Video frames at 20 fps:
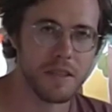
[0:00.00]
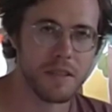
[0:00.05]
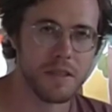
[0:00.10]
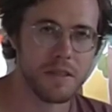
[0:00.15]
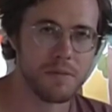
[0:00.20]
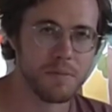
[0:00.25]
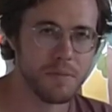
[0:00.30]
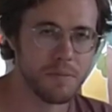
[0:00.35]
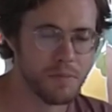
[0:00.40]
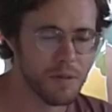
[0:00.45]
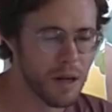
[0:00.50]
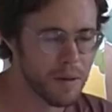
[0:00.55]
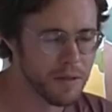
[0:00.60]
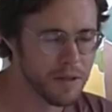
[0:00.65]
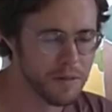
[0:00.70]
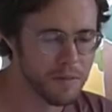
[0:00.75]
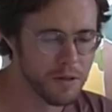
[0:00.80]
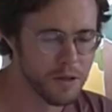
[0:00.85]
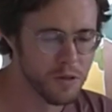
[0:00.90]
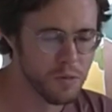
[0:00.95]
It's probably
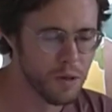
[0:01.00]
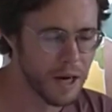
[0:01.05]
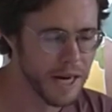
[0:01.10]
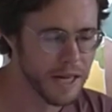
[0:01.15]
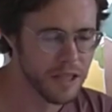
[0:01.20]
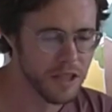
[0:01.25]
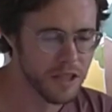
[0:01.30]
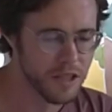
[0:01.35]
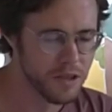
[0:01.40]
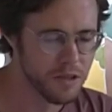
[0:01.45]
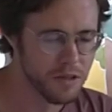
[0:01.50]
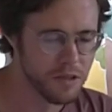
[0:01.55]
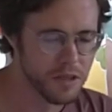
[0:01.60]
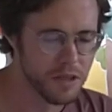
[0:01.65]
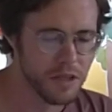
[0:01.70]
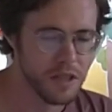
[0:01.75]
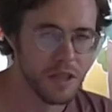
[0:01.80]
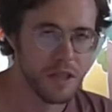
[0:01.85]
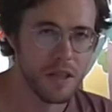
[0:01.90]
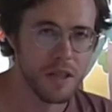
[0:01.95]
the most widely
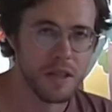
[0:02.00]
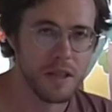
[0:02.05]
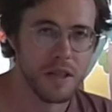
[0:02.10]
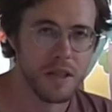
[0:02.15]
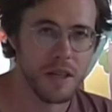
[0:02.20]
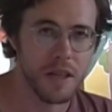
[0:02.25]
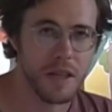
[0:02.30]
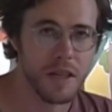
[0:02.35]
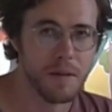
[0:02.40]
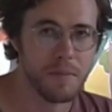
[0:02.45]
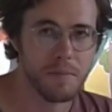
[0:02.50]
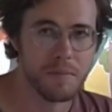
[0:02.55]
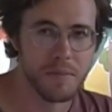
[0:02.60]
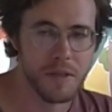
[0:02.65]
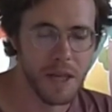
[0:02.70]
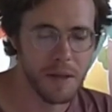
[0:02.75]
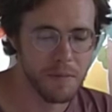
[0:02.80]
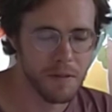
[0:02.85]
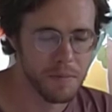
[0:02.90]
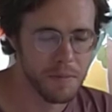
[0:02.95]
used
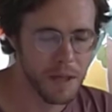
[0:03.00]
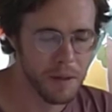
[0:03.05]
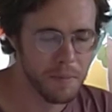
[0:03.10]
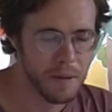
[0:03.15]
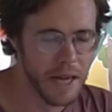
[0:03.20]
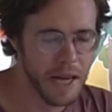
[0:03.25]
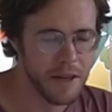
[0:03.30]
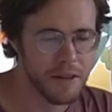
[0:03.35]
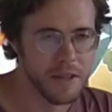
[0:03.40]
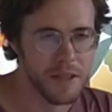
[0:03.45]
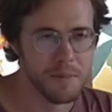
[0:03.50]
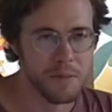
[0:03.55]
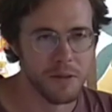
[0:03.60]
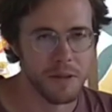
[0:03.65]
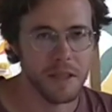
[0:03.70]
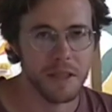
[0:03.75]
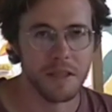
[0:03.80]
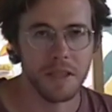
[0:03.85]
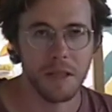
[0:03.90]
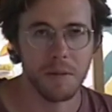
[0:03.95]
type of big battery,
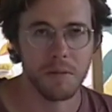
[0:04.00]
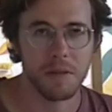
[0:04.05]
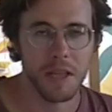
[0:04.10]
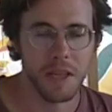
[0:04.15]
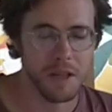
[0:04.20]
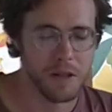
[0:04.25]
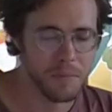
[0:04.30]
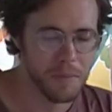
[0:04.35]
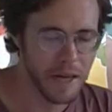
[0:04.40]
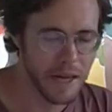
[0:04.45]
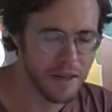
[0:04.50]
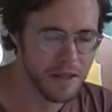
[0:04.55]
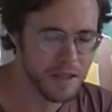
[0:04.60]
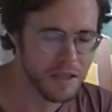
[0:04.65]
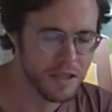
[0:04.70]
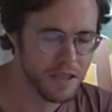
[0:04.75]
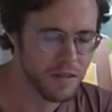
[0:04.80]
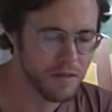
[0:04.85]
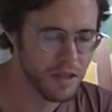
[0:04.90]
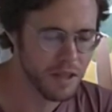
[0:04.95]
marine deep cycle
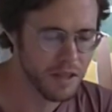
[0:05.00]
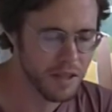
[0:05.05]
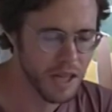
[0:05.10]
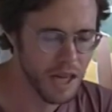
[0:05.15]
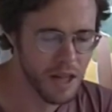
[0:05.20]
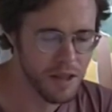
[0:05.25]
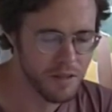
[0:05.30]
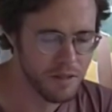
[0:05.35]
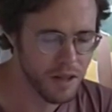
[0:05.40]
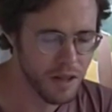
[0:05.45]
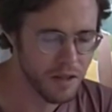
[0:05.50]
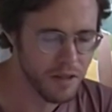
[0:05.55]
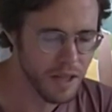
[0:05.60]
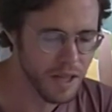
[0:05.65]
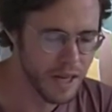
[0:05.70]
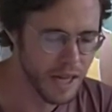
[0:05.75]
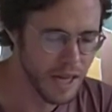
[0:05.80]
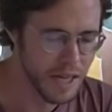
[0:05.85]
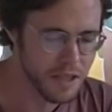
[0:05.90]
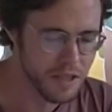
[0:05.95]
batteries, stuff like that. They're all
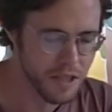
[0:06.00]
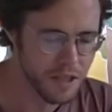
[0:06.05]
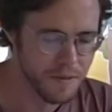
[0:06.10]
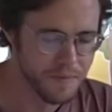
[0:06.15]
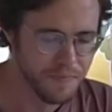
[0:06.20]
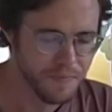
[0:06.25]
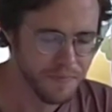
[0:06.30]
lead acid.